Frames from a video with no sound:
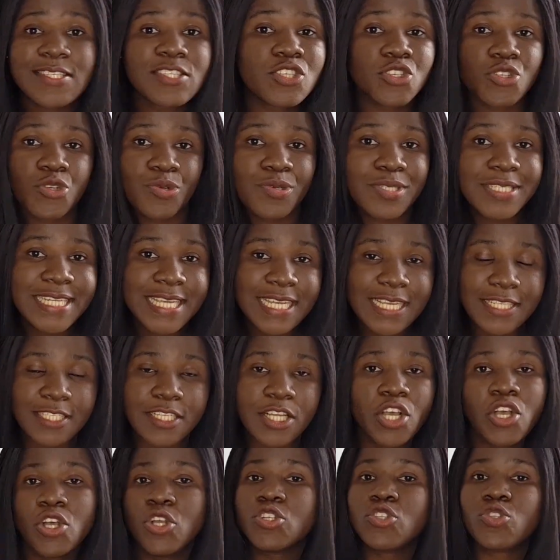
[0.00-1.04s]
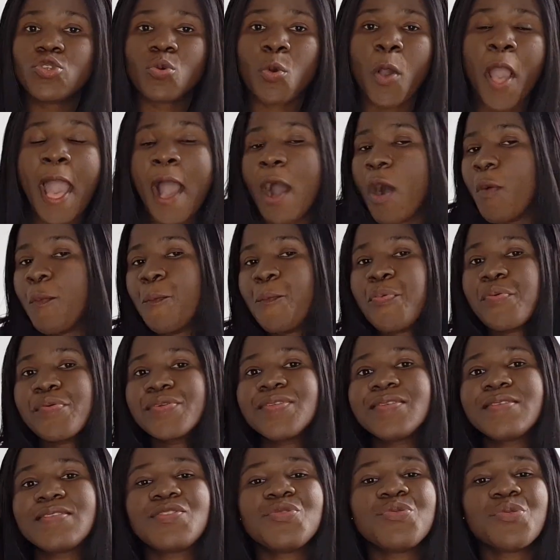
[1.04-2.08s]
you did to help
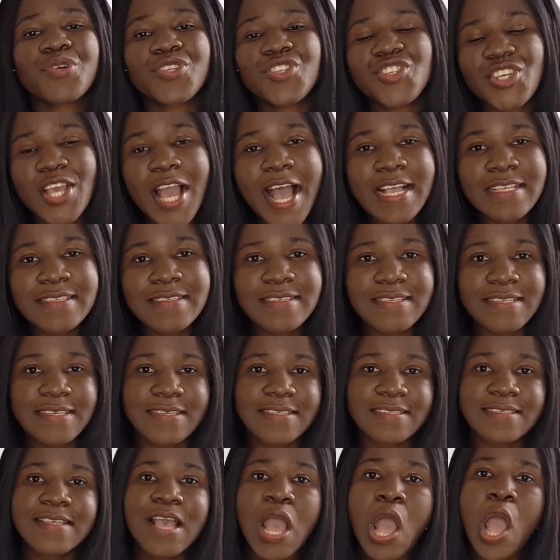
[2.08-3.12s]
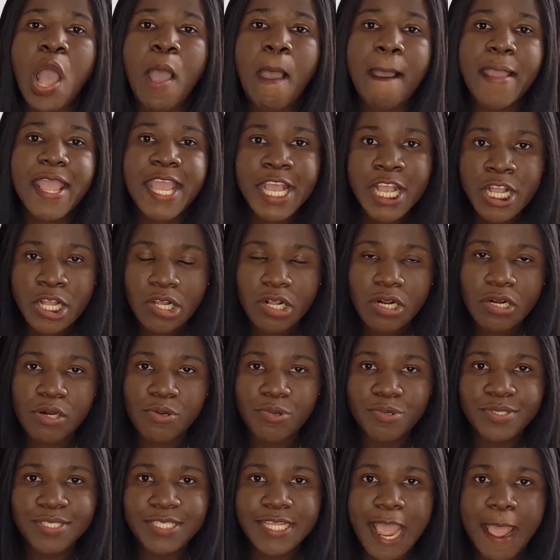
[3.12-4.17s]
boost your chances, include
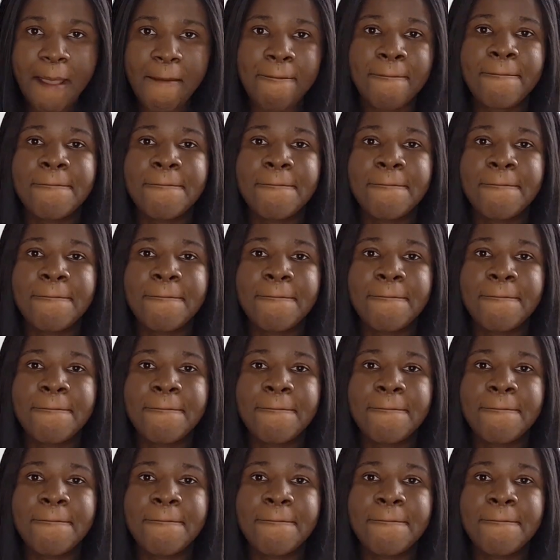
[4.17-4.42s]
them.